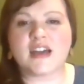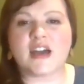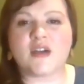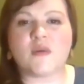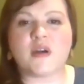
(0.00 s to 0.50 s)

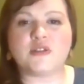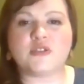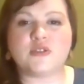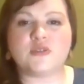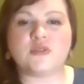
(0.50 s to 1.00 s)
I
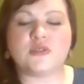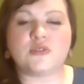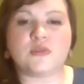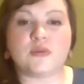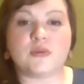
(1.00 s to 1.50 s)
want you
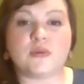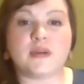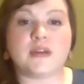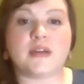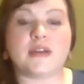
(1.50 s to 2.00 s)
to
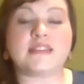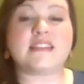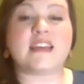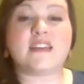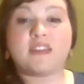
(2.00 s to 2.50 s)

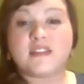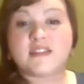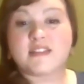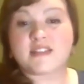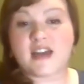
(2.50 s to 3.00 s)
set that
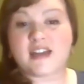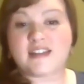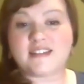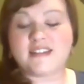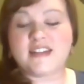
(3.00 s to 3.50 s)

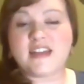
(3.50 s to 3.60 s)
aside,